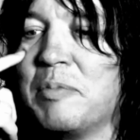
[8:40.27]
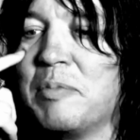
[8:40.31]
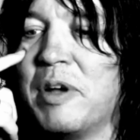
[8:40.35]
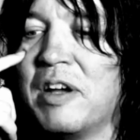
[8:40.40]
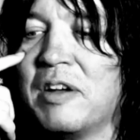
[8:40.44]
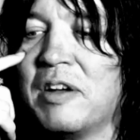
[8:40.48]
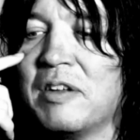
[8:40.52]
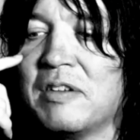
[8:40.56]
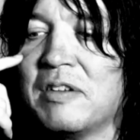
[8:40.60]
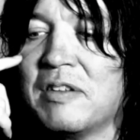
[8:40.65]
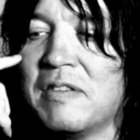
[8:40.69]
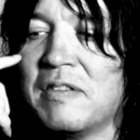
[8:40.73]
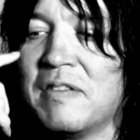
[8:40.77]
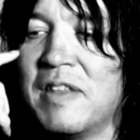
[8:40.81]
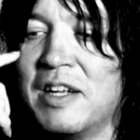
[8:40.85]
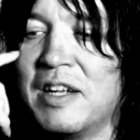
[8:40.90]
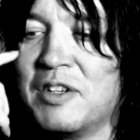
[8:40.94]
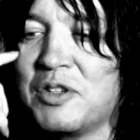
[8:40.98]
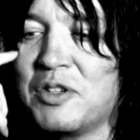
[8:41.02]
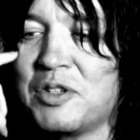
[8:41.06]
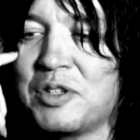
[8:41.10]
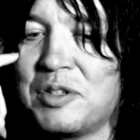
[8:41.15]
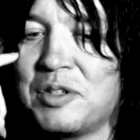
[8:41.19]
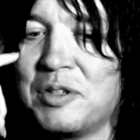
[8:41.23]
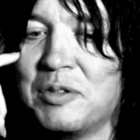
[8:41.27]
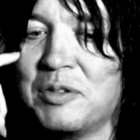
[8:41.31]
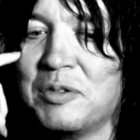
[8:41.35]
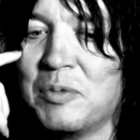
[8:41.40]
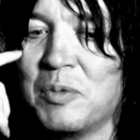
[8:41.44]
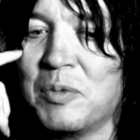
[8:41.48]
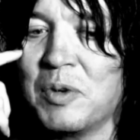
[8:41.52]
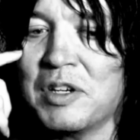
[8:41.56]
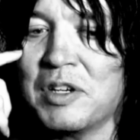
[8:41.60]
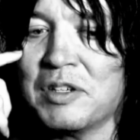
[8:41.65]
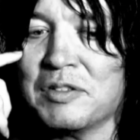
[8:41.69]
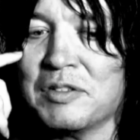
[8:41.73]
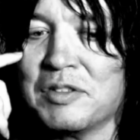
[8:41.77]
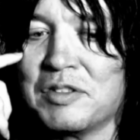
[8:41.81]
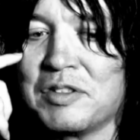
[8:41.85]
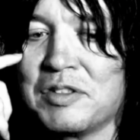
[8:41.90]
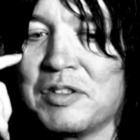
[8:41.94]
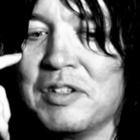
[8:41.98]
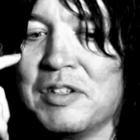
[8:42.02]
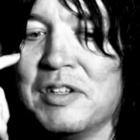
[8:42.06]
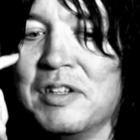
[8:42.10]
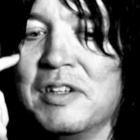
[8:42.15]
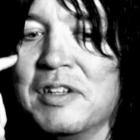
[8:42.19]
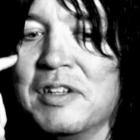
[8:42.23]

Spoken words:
about that shoot was